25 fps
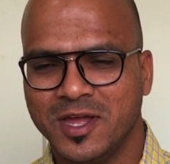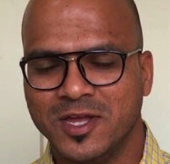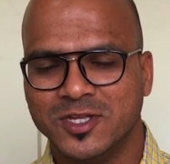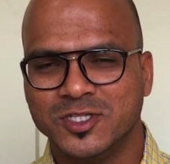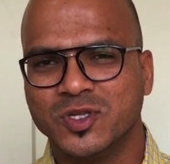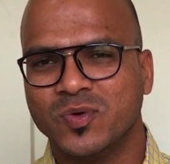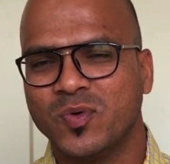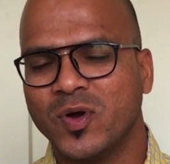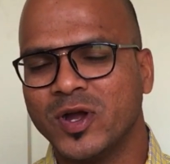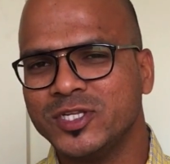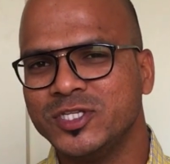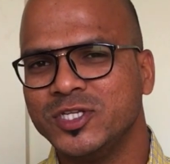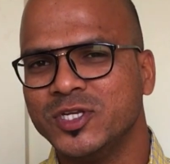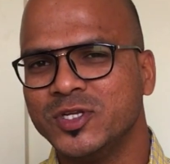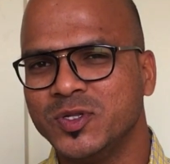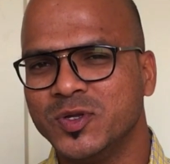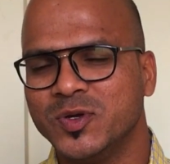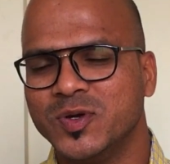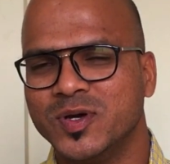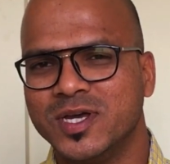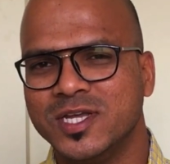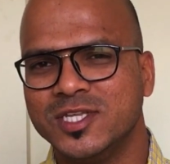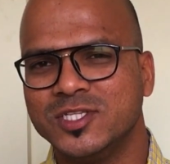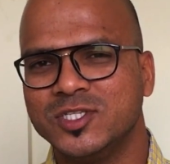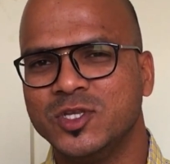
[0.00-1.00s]
So what you
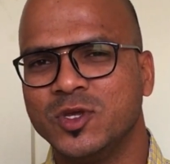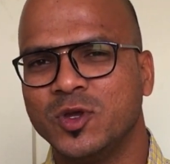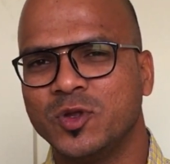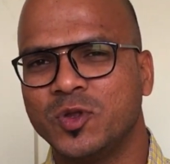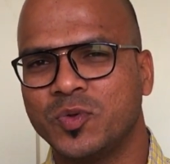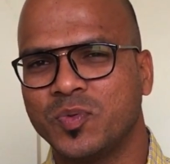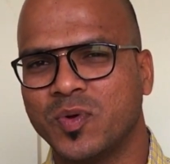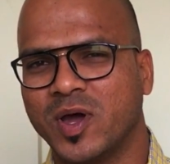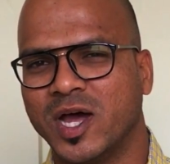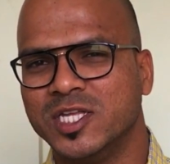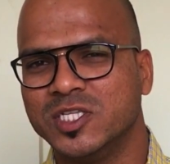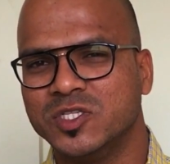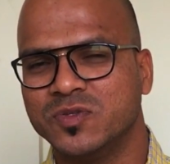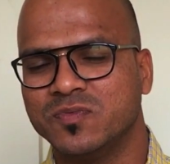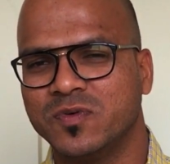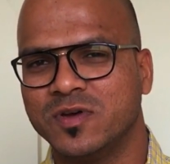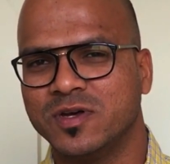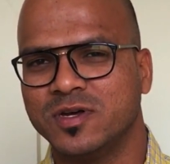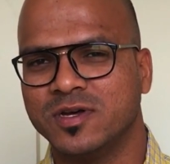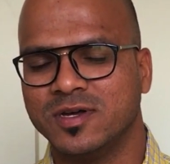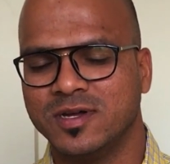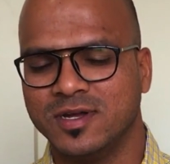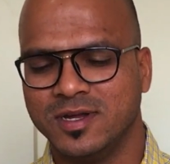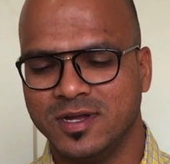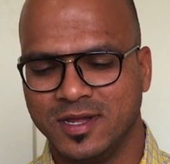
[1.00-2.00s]
do is you
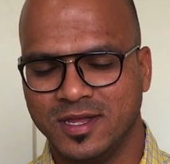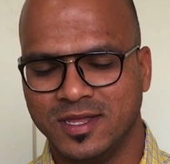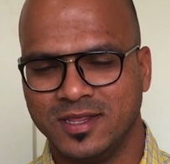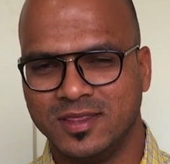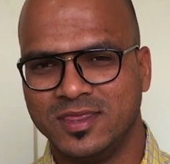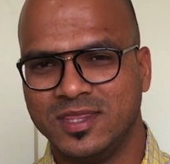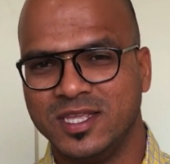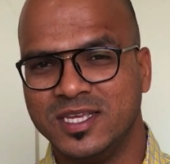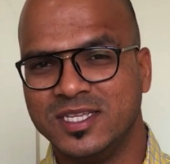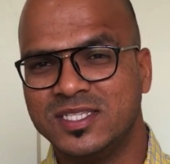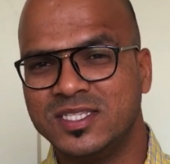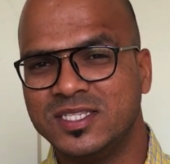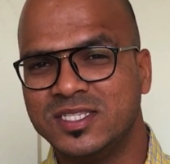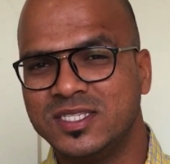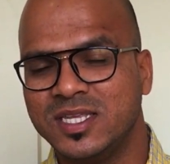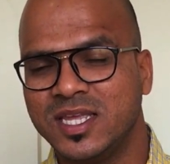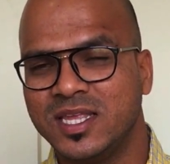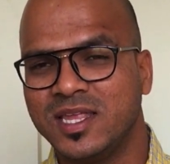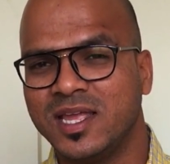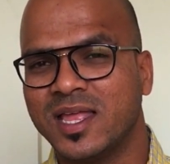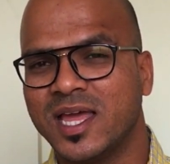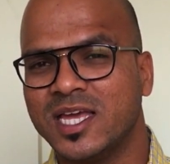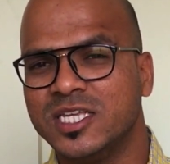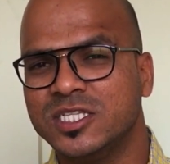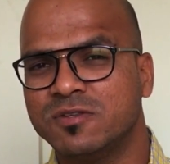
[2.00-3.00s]
transfer this
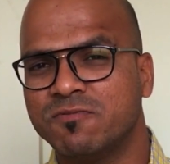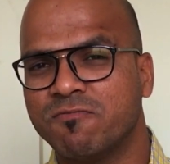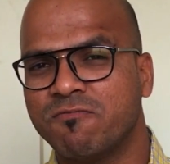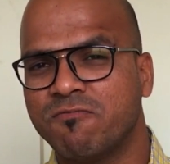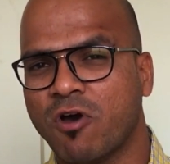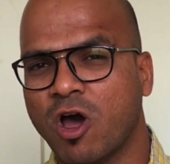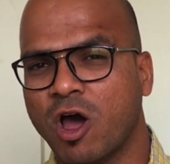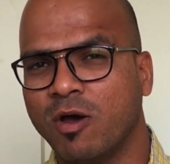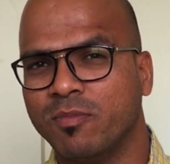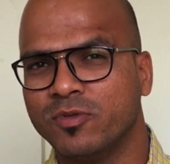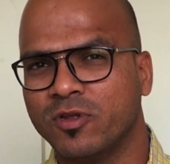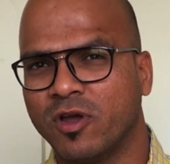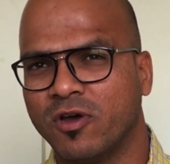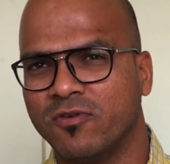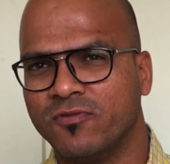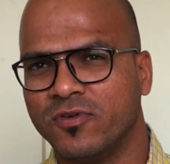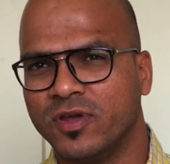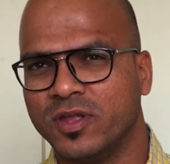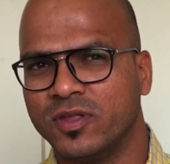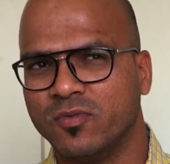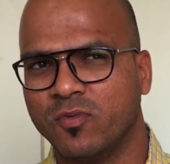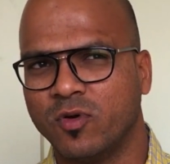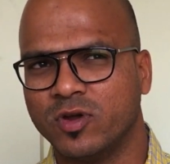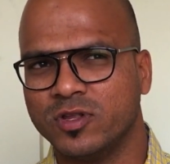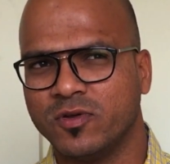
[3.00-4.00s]
serialized form of
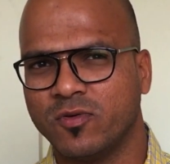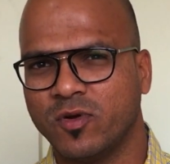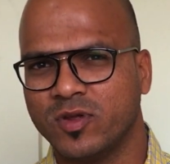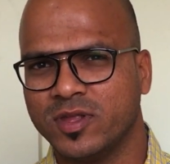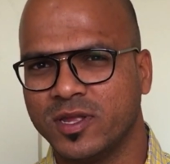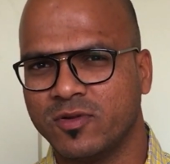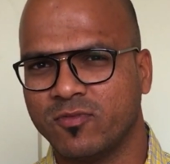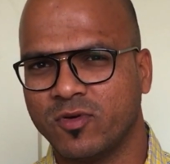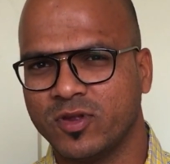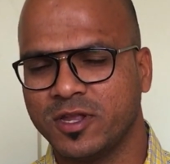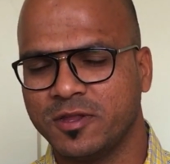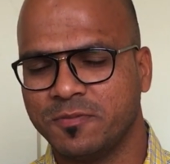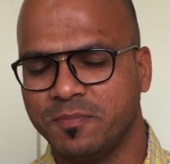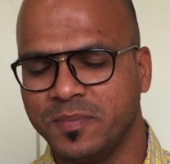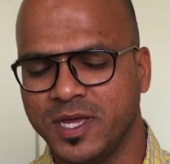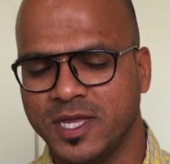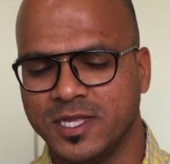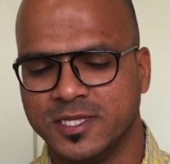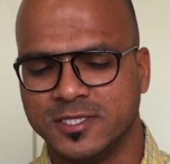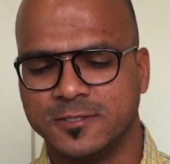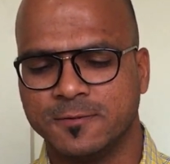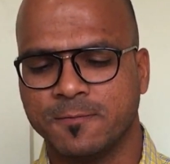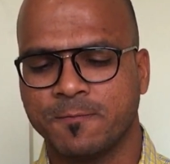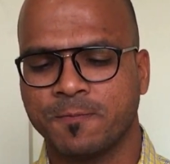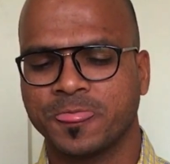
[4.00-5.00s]
it, what it
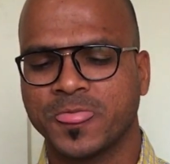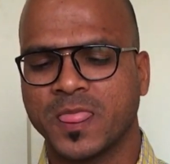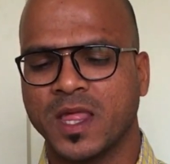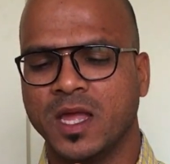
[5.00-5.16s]
means.